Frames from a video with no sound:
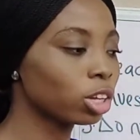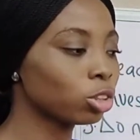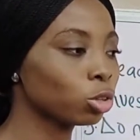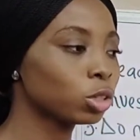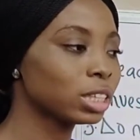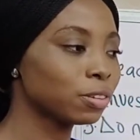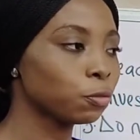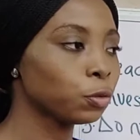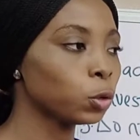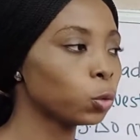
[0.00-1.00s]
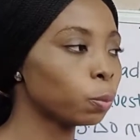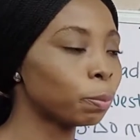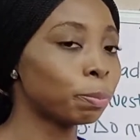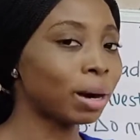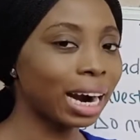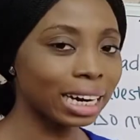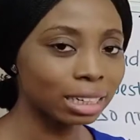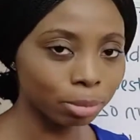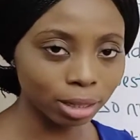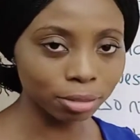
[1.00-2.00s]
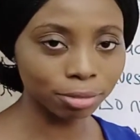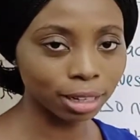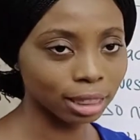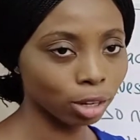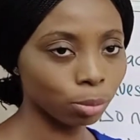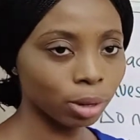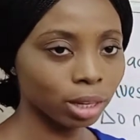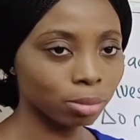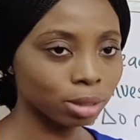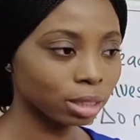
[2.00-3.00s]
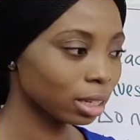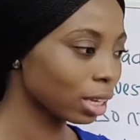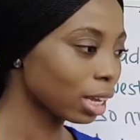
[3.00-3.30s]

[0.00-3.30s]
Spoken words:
Don't feel bad about the fact that you're making a mistake.